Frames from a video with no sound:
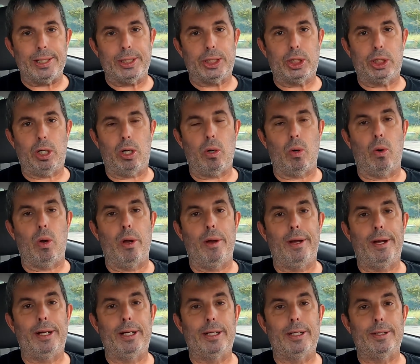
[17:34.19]
So
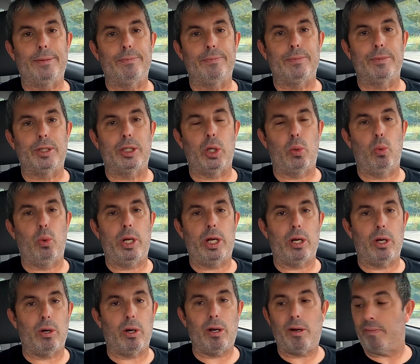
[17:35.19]
the
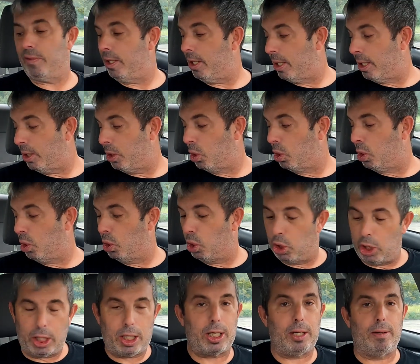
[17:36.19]
winner of the
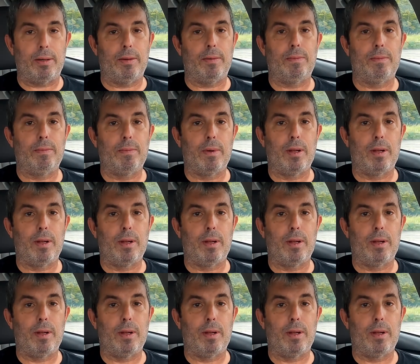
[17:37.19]
chicken,